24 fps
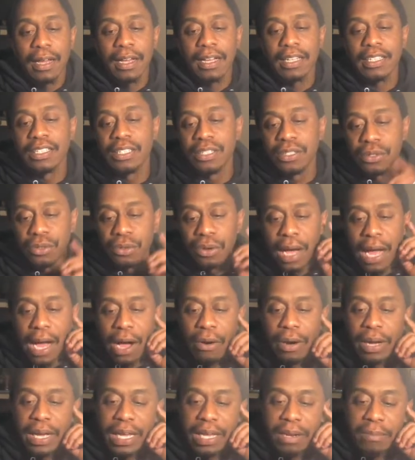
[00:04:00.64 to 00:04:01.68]
To how
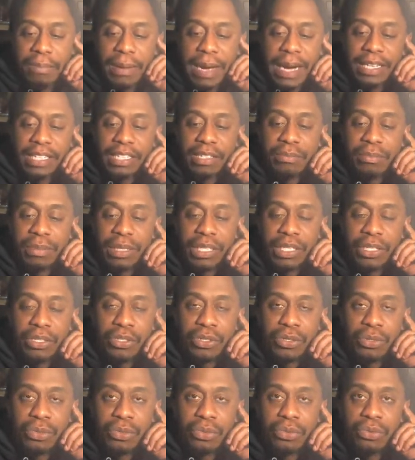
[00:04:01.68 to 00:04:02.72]
it impacted me
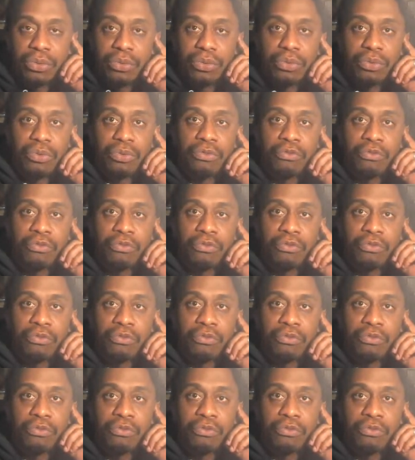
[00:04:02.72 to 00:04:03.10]
to